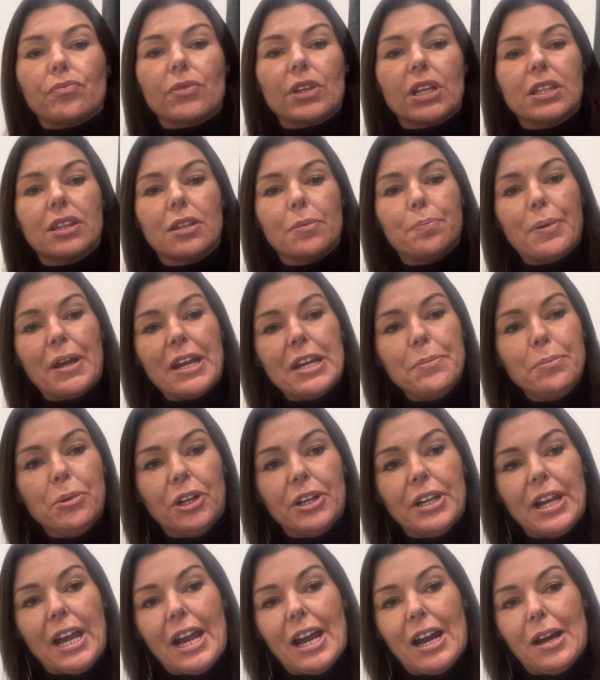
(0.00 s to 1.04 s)
the beam
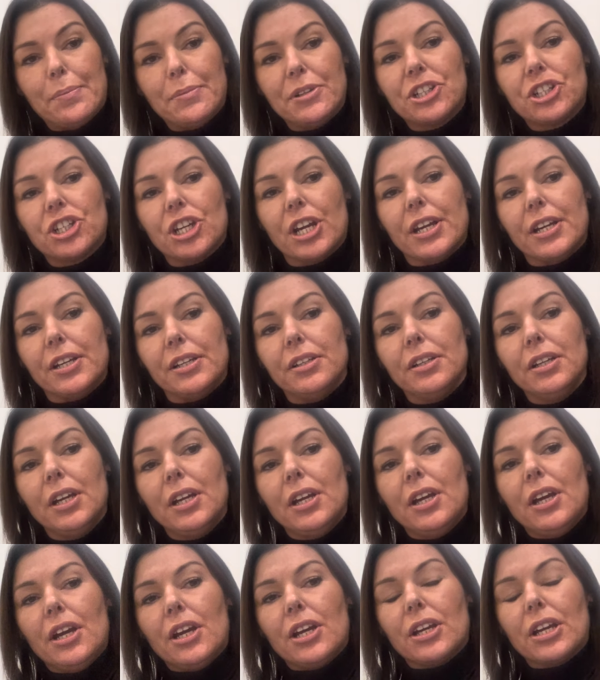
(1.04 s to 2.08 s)
on our machine
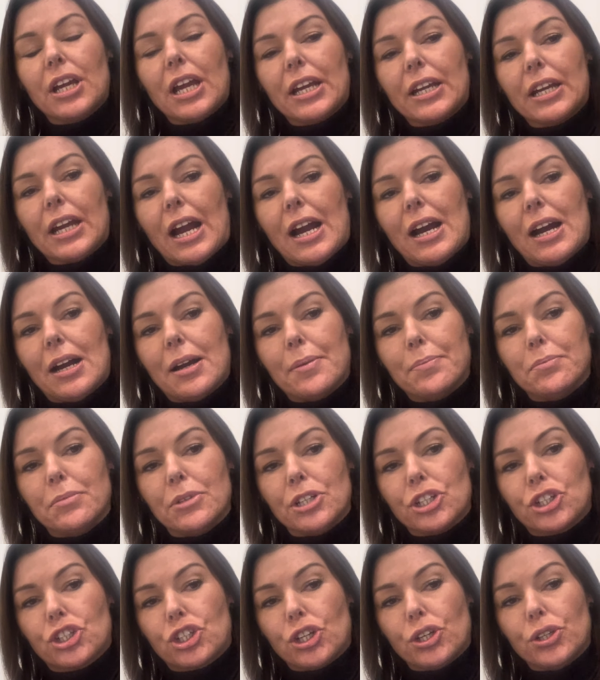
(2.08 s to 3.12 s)

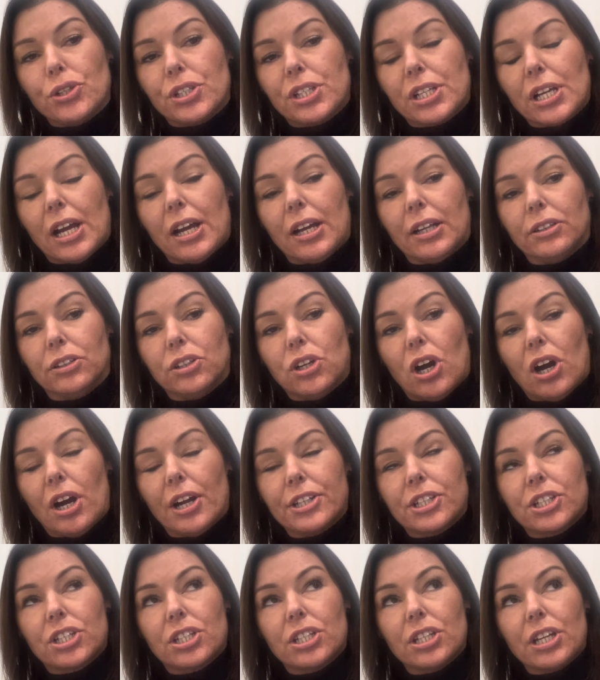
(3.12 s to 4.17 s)
shoots a
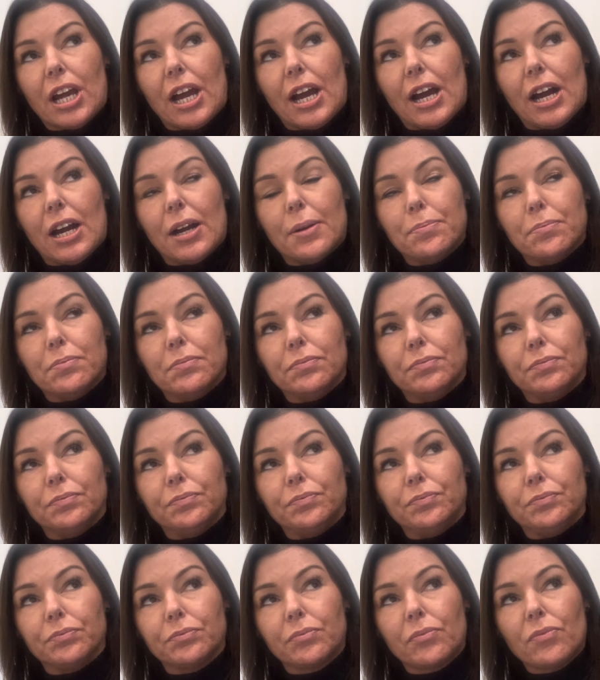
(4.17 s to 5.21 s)
lot
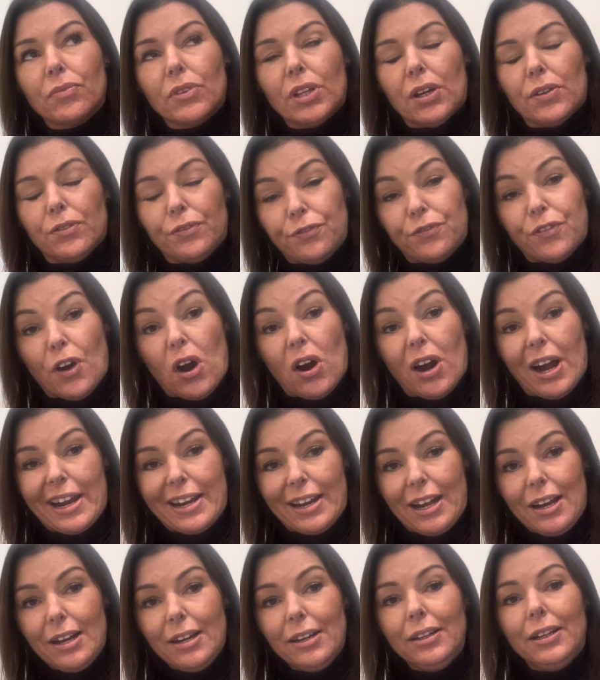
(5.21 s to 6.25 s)

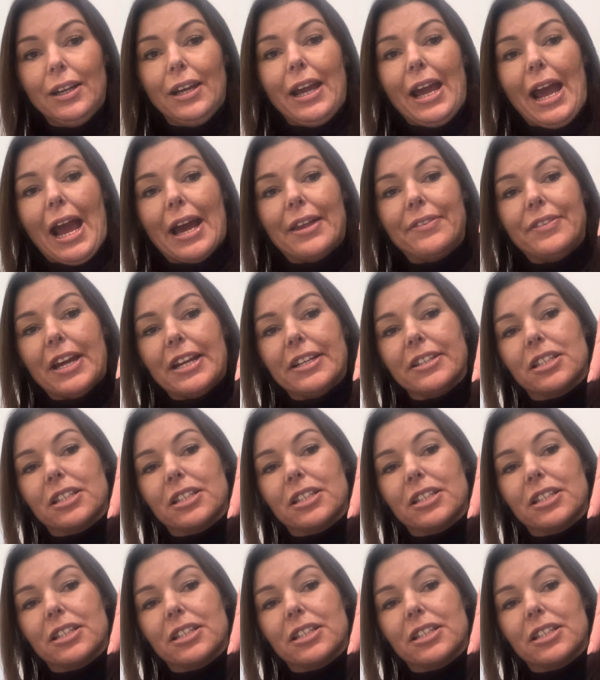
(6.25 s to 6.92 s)
finer and then